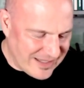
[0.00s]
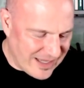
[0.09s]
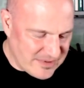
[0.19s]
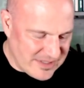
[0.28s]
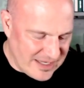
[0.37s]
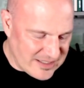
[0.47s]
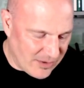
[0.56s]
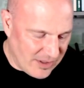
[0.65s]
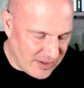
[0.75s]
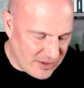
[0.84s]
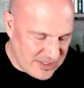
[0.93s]
times they
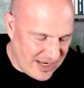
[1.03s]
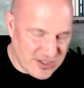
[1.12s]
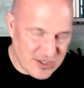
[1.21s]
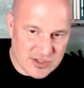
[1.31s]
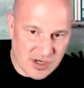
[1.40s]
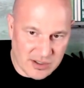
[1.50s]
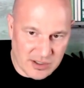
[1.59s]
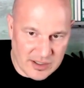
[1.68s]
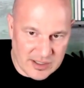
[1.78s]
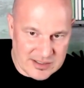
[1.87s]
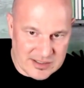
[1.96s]
don't understand your target
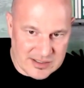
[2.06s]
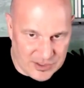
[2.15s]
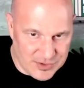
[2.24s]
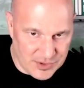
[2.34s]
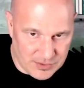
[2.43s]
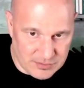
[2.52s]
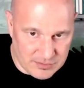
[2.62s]
audience like you do.